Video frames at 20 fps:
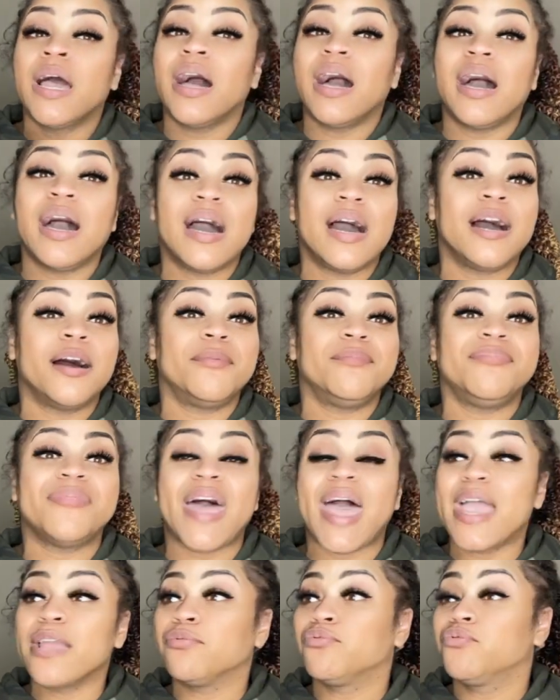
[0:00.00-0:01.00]
Um,
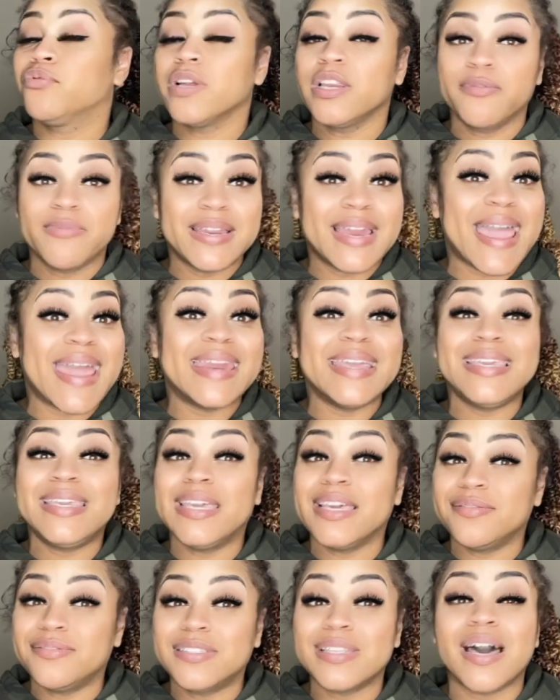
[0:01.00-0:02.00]
I really, really, and it
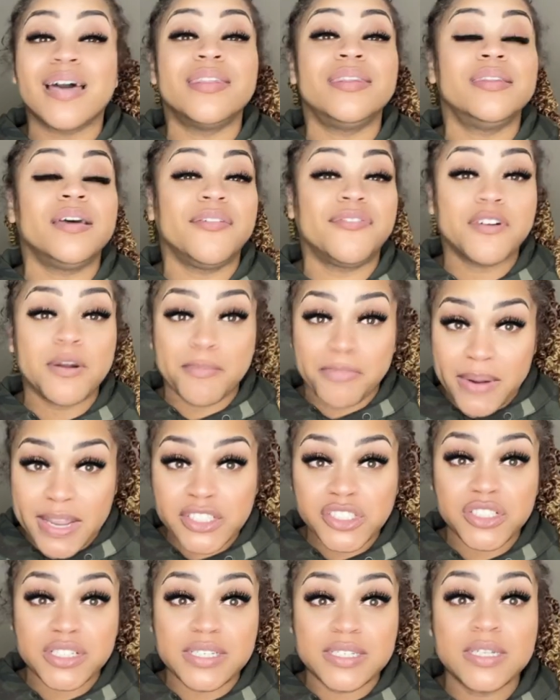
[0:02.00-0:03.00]
gives enough
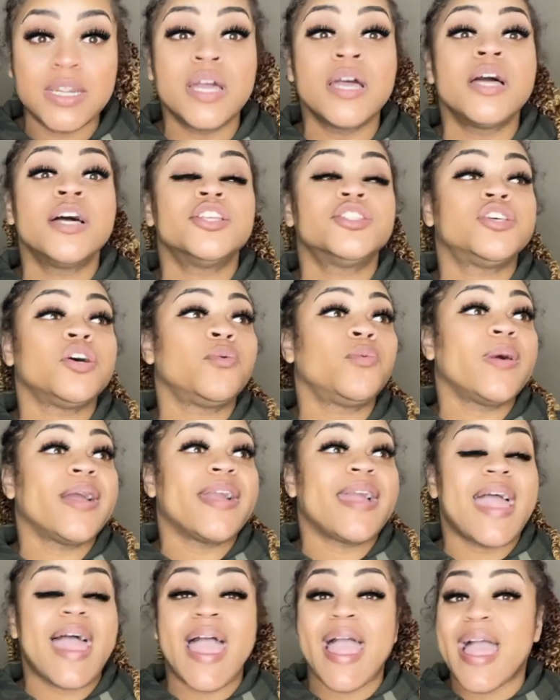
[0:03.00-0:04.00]
compression to
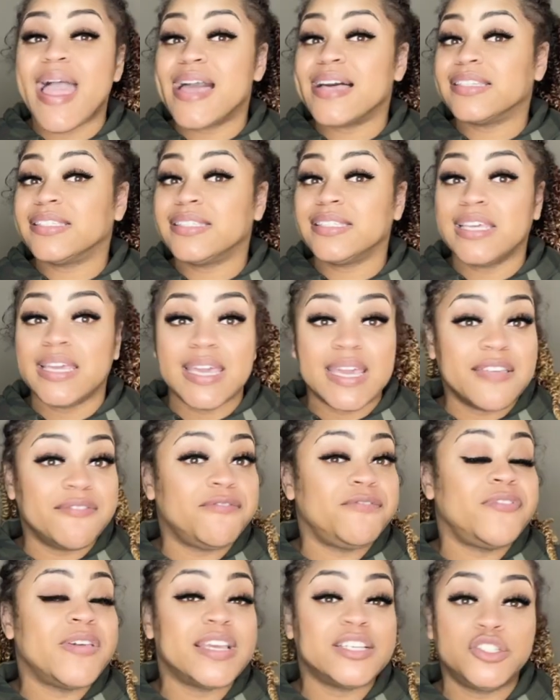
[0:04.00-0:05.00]
whereas it
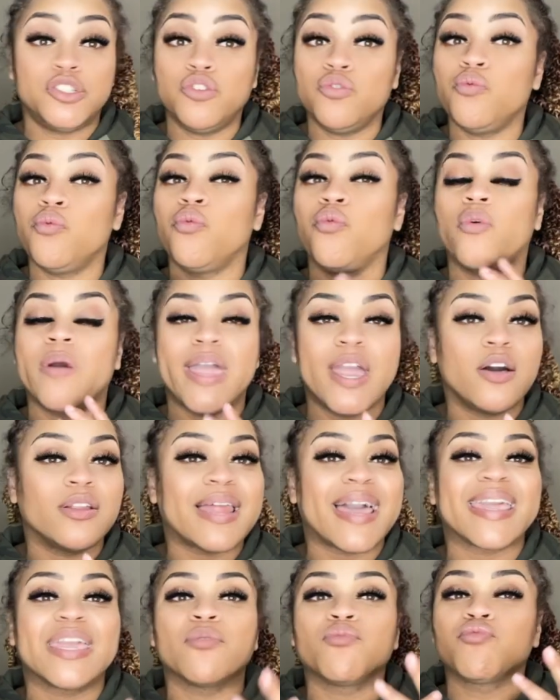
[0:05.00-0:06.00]
fits you well.
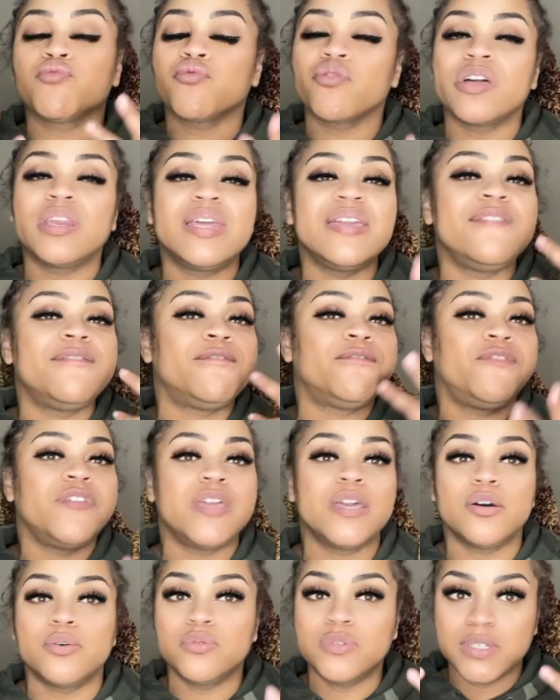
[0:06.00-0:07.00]
Like it really
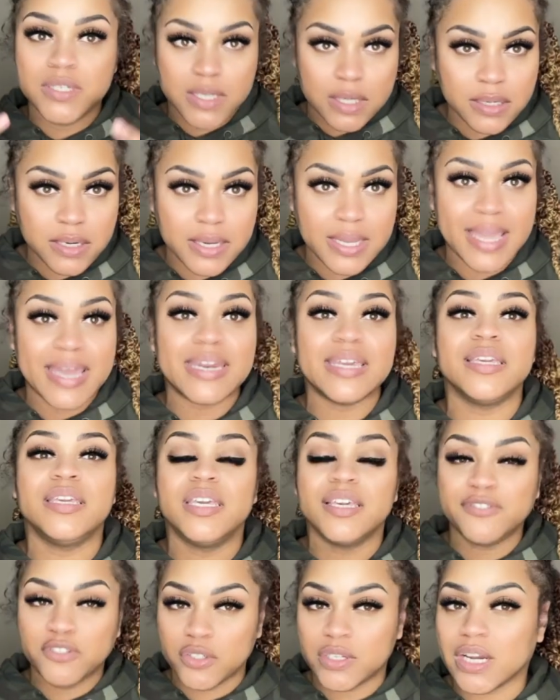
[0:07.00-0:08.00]
feels good. And it
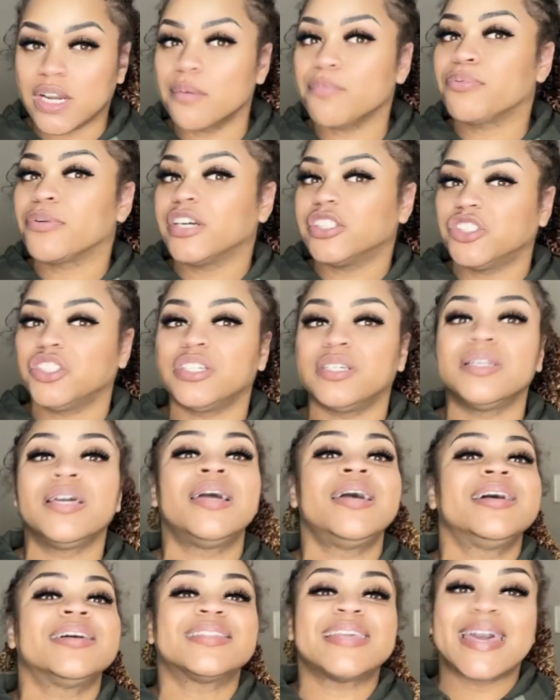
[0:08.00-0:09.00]
gives you the compression
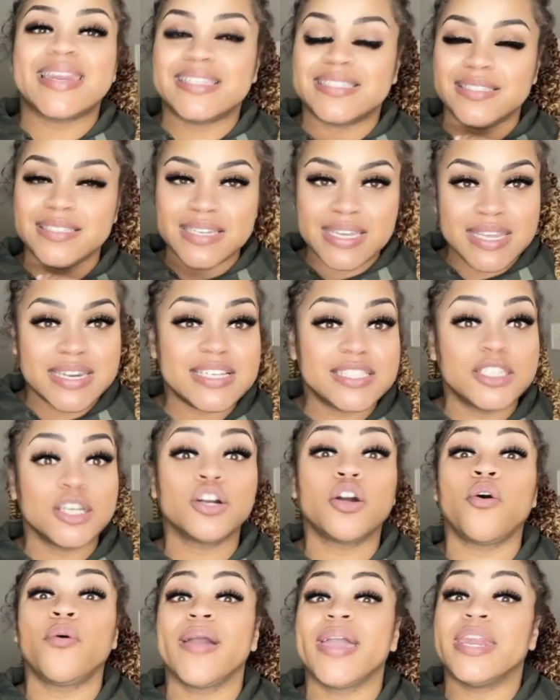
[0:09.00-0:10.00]
that is needed to
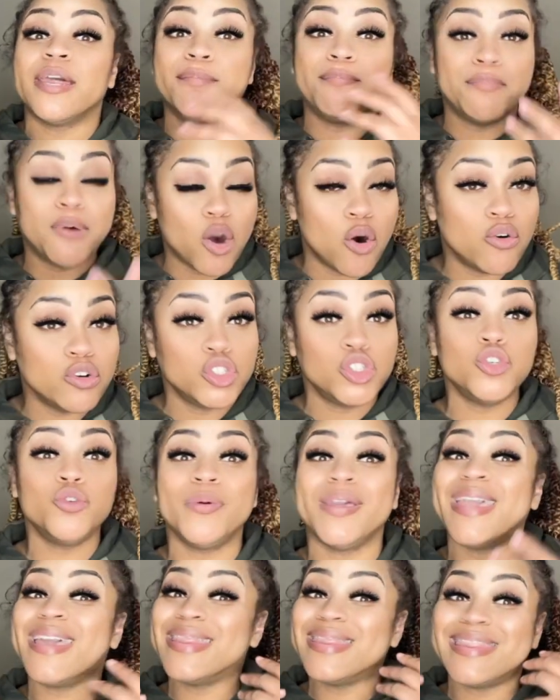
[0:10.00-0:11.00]
go ahead and mold you
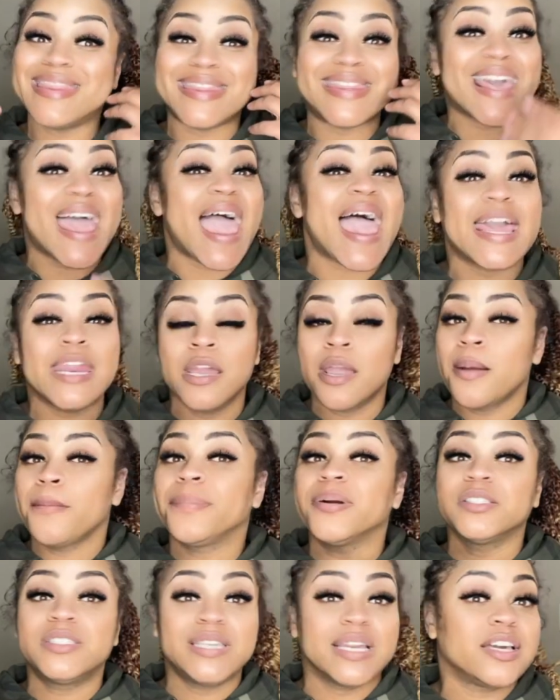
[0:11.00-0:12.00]
in that
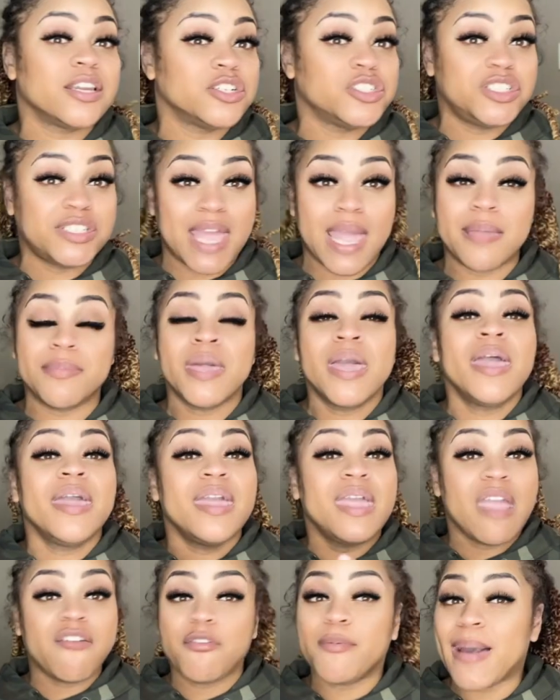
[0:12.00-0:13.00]
particular shape.
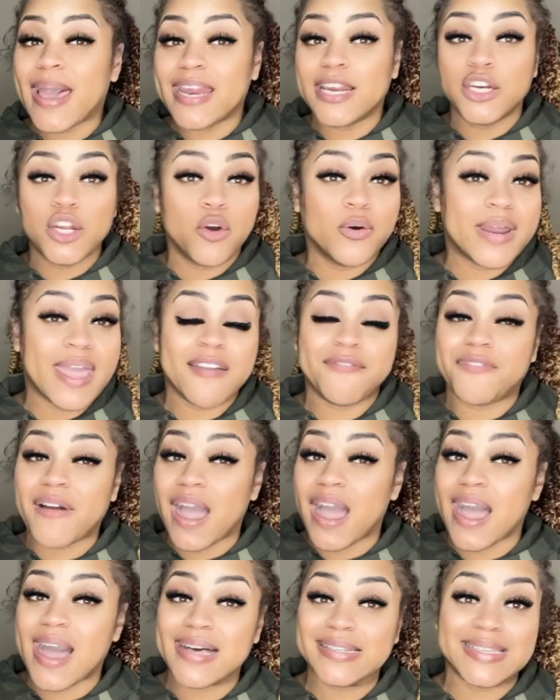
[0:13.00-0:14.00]
Everybody know that
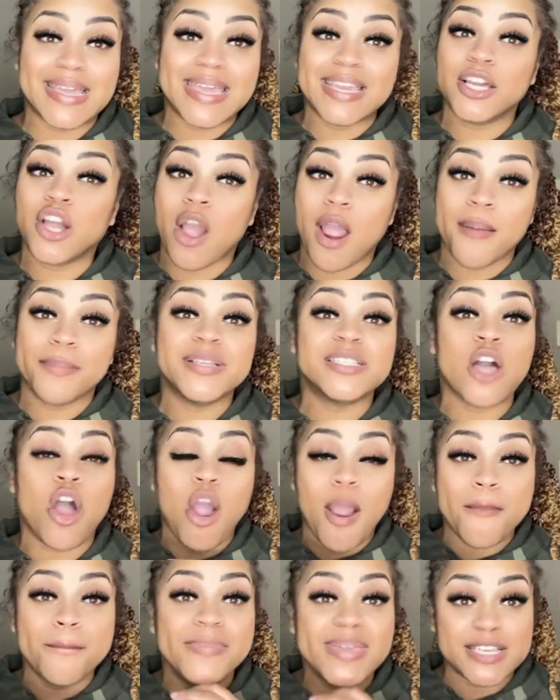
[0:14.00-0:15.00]
fajas and garments
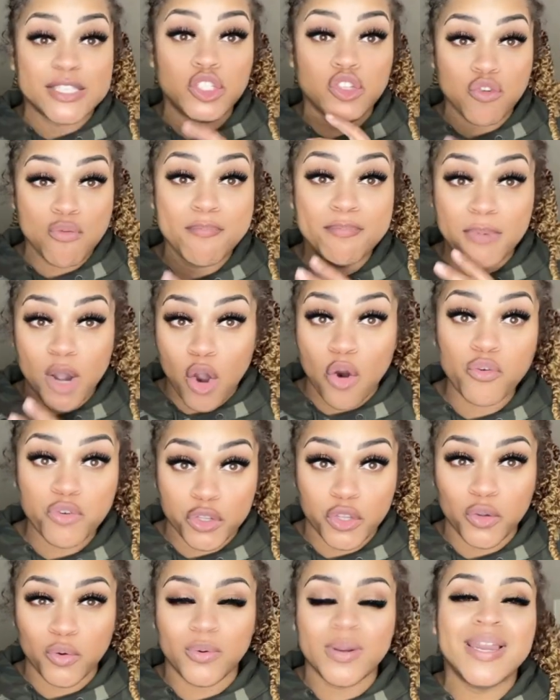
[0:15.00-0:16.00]
are meant to mold
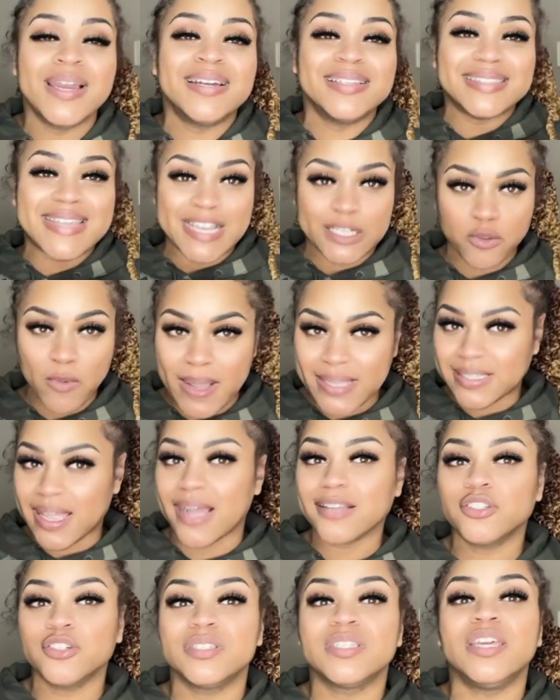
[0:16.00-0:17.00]
you. That's why
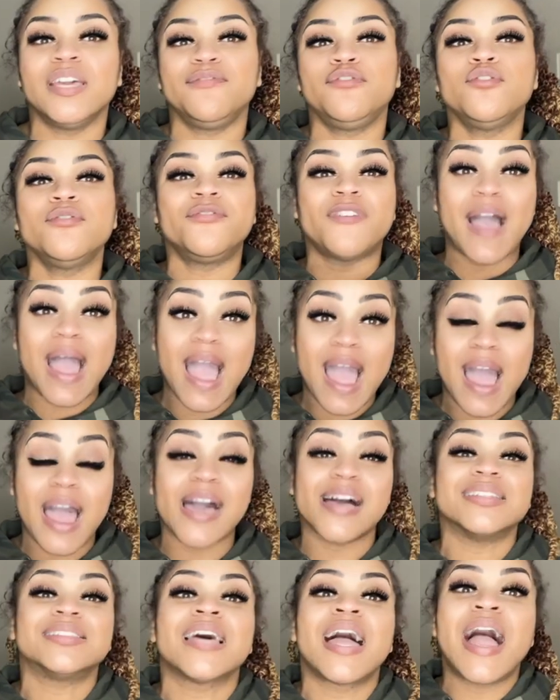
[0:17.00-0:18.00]
doctors give you
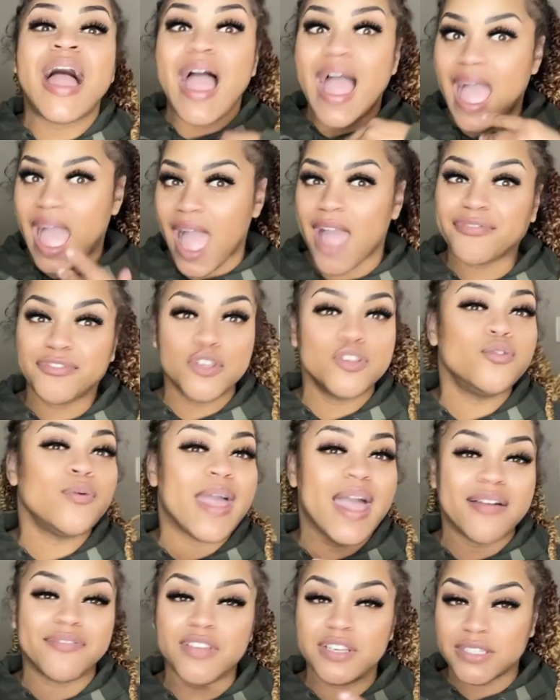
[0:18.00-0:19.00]
fajas after you
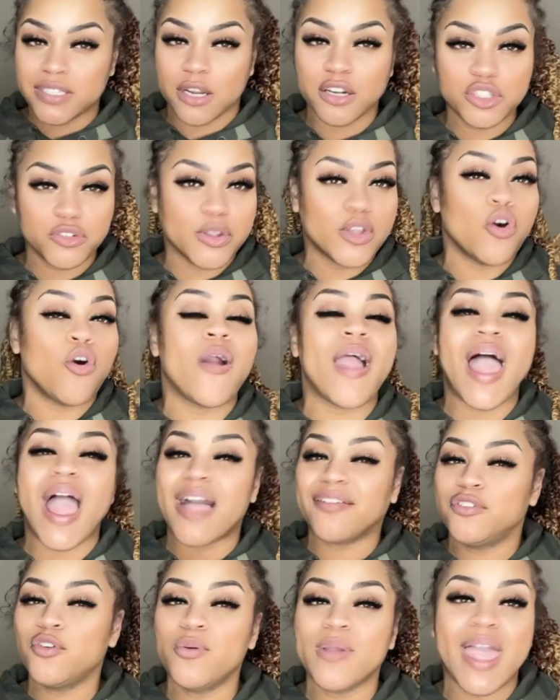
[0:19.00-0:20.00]
have your surgery or
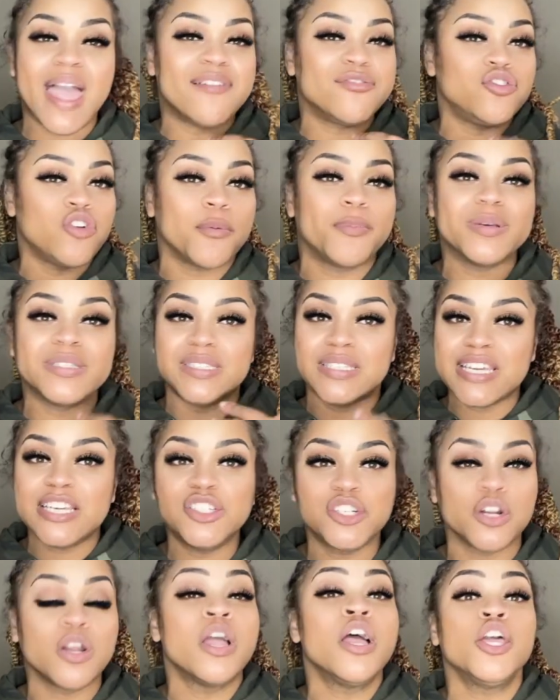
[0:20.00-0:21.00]
after you have your
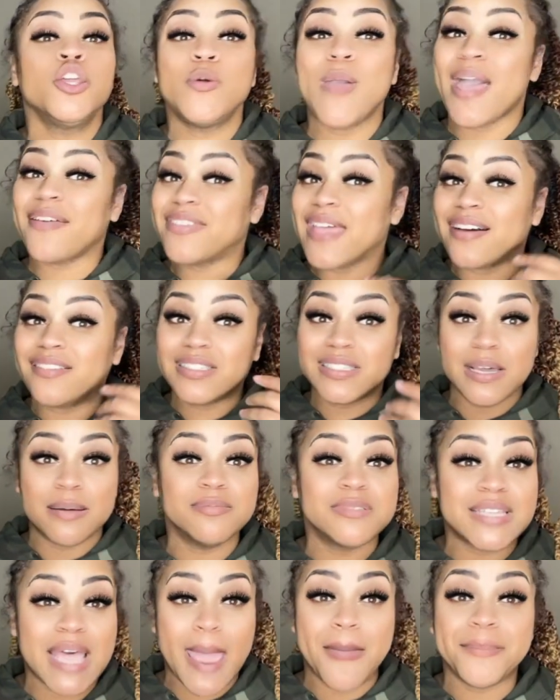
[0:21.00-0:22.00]
procedure. You have to have
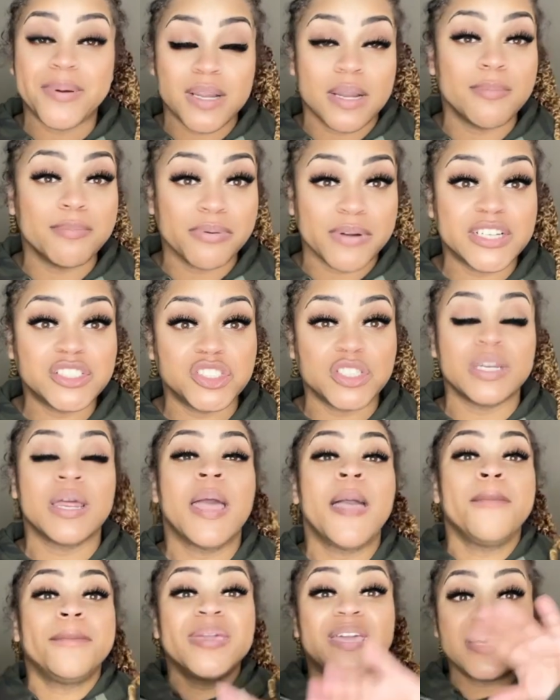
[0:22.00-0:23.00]
some type of compression
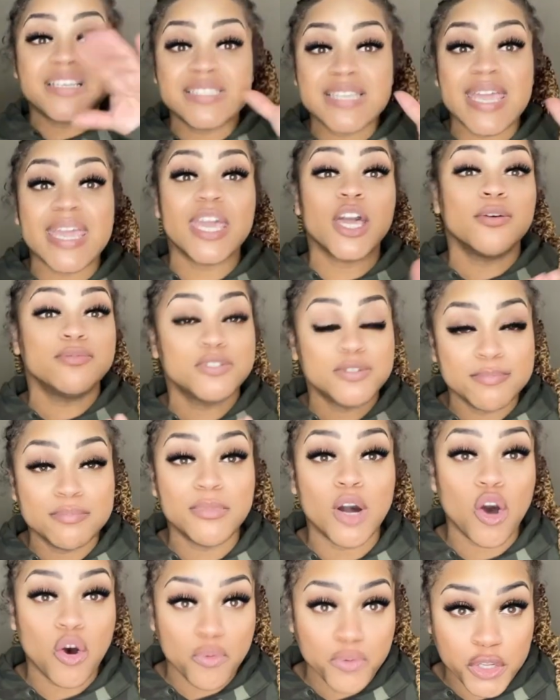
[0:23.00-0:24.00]
because it helps
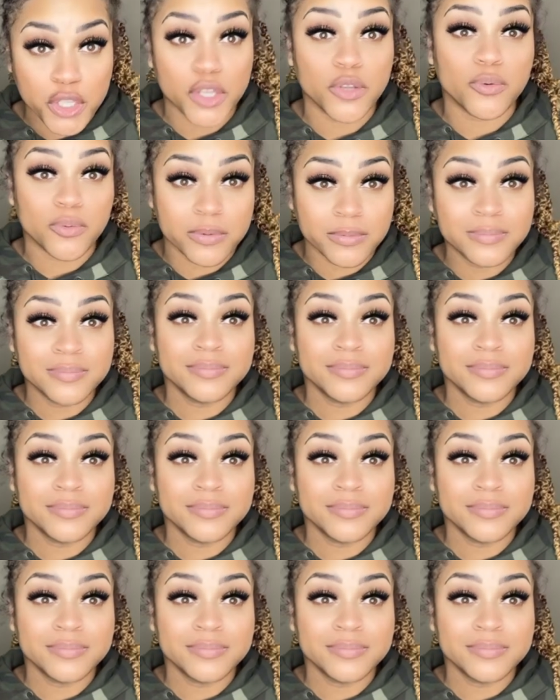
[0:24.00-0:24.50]
mold you.